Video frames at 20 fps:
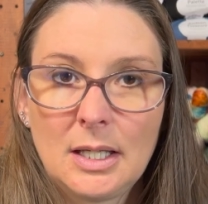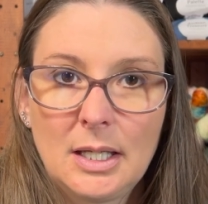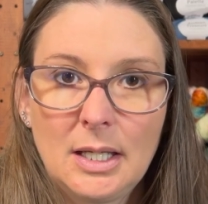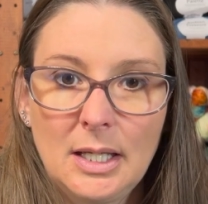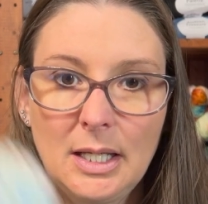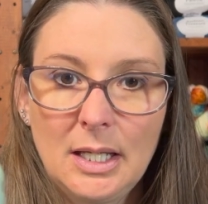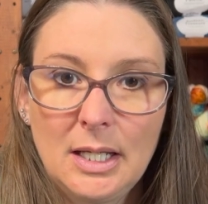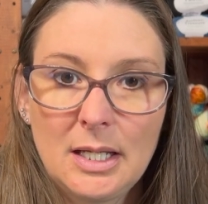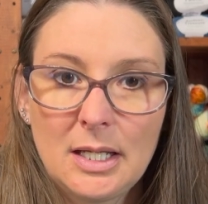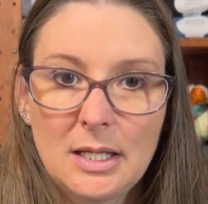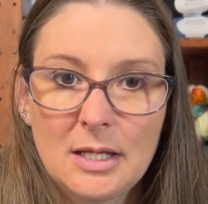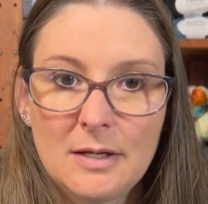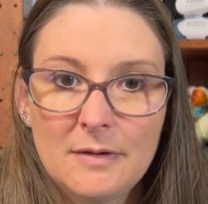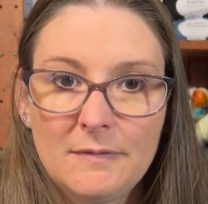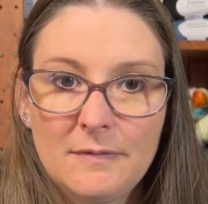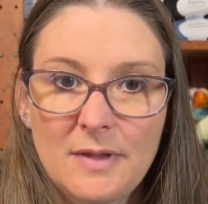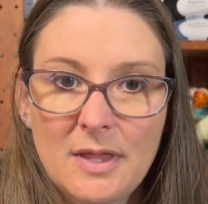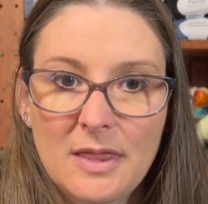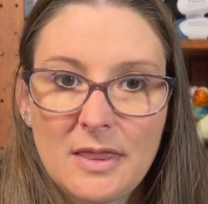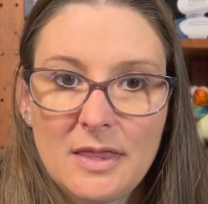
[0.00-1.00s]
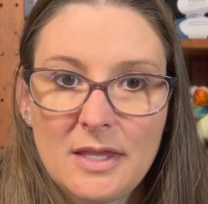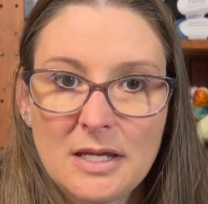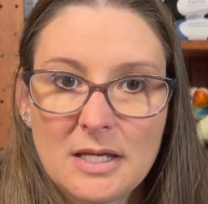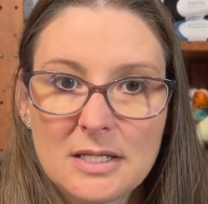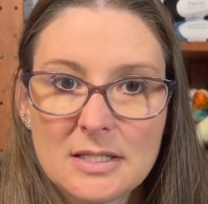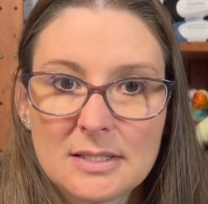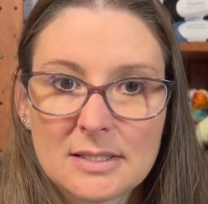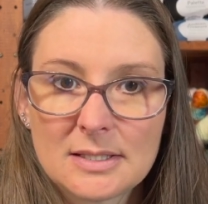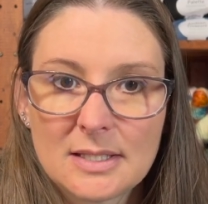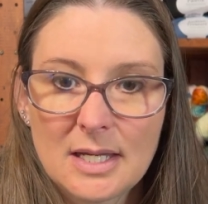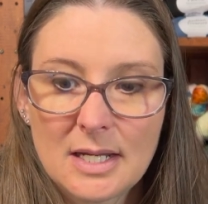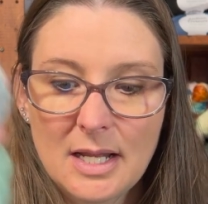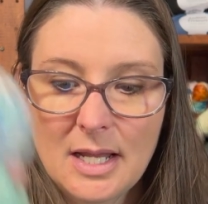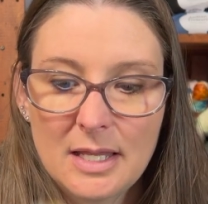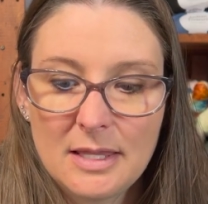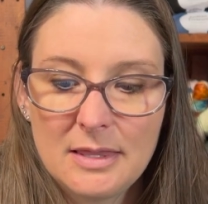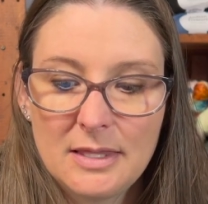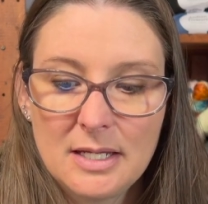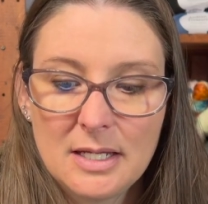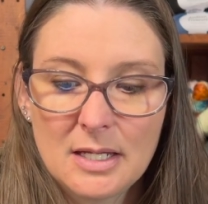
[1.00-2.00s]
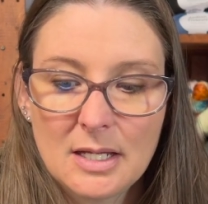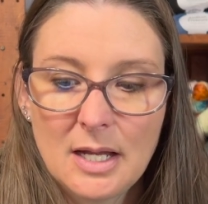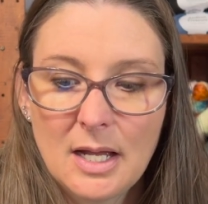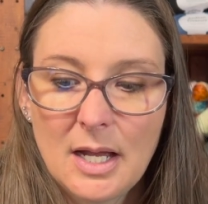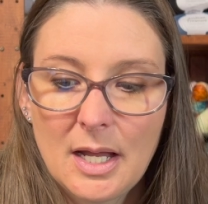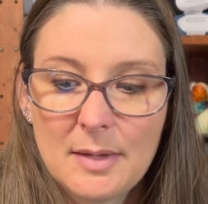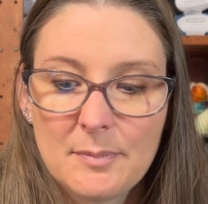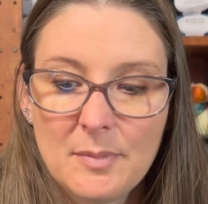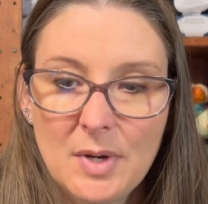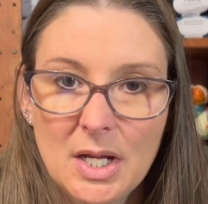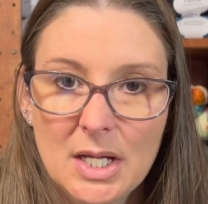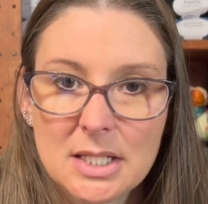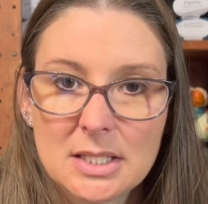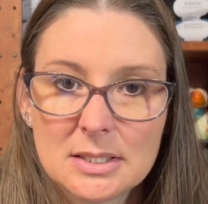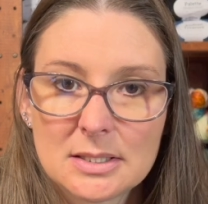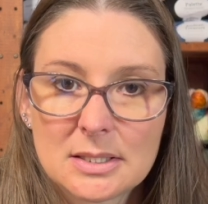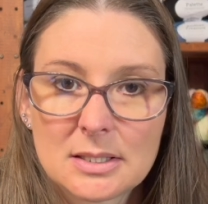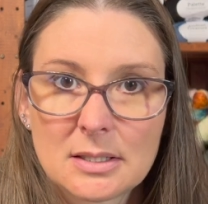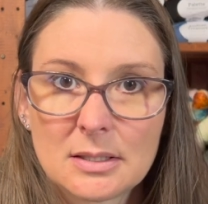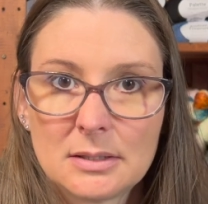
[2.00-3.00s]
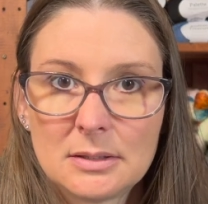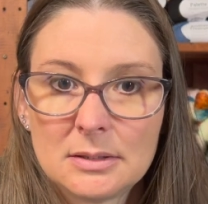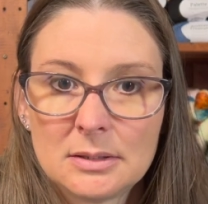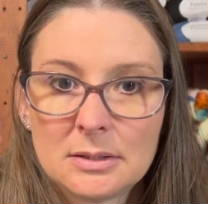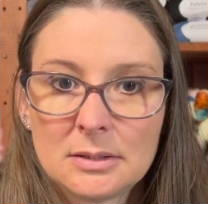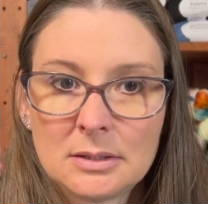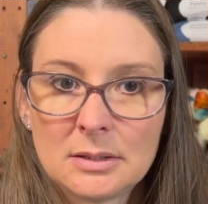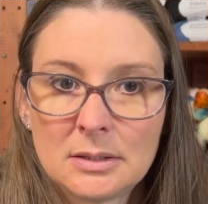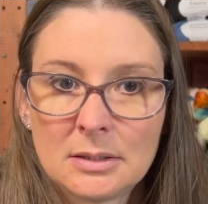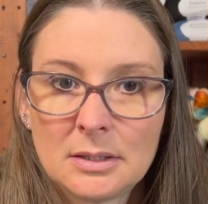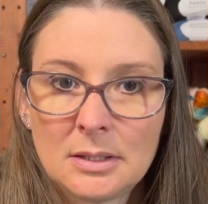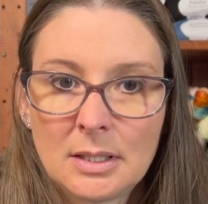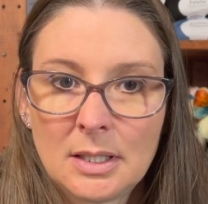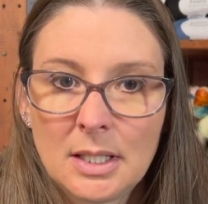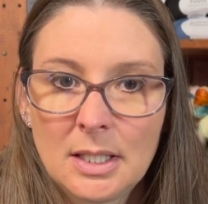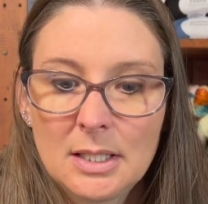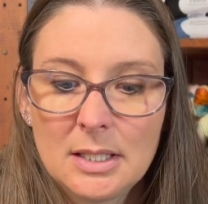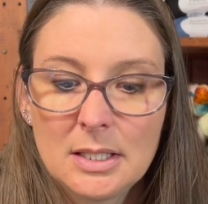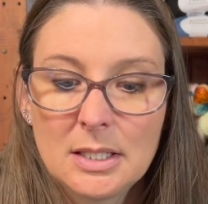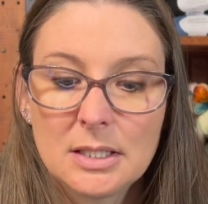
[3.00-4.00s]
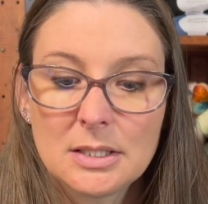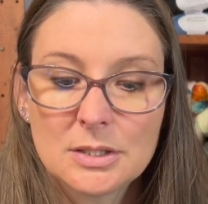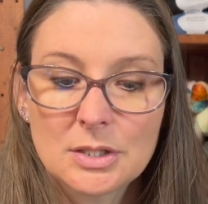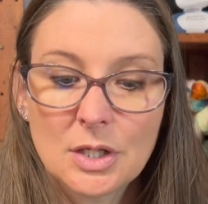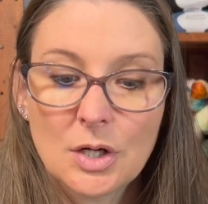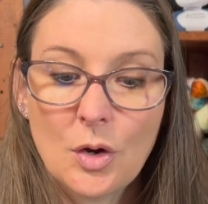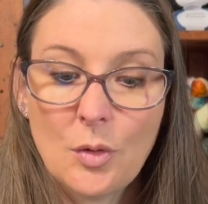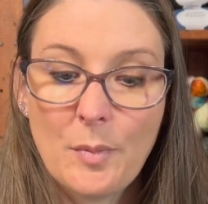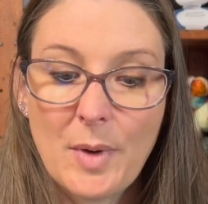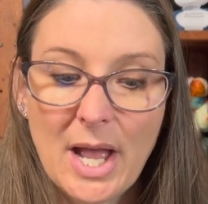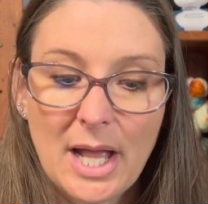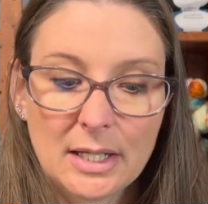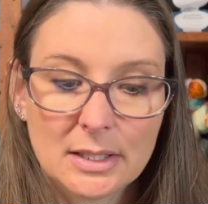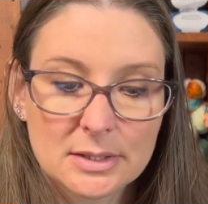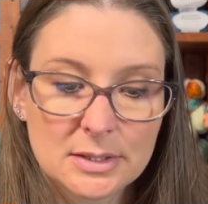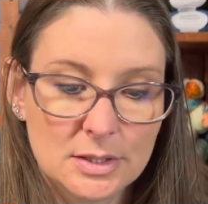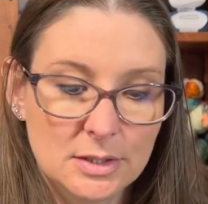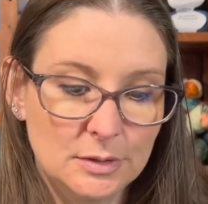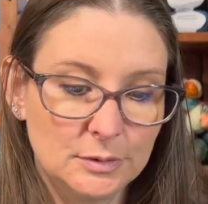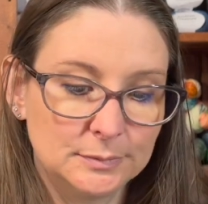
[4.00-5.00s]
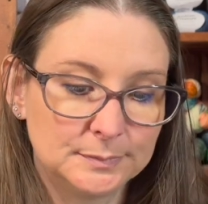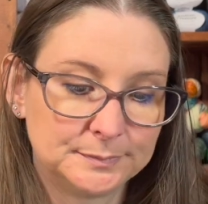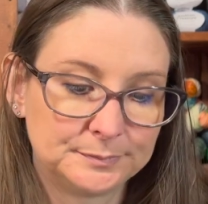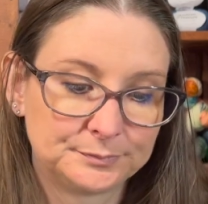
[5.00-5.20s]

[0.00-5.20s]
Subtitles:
any of these that I think I might need to go back to.